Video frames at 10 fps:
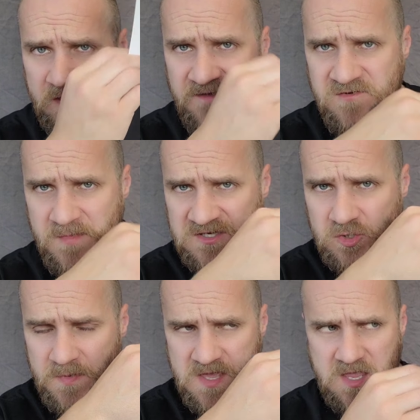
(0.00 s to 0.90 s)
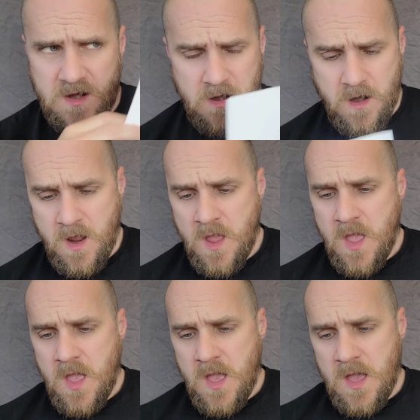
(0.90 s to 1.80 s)
Information will be here,
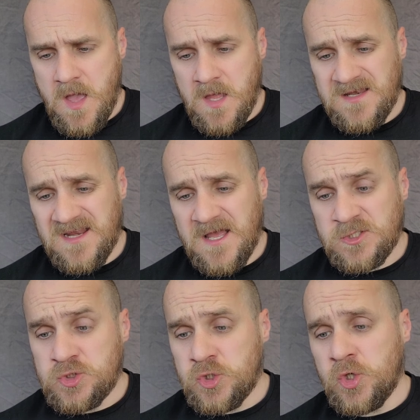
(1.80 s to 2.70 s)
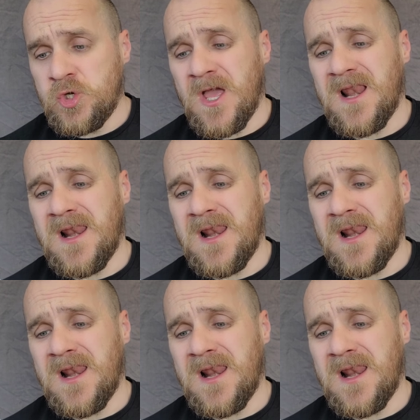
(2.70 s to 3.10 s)
and it had two